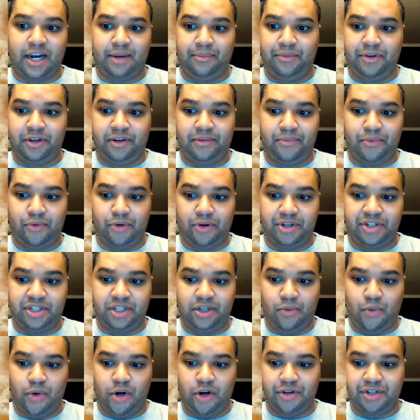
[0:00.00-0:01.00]
I'm looking forward to
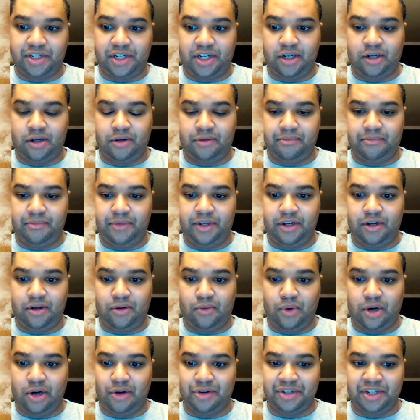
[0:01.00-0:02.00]
see where it's
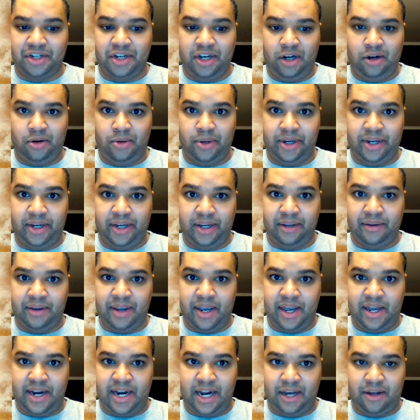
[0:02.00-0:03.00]
where it's going,
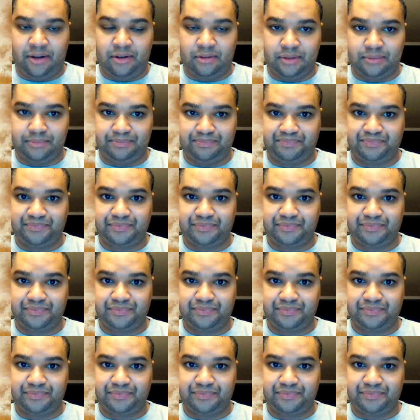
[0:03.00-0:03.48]
and how,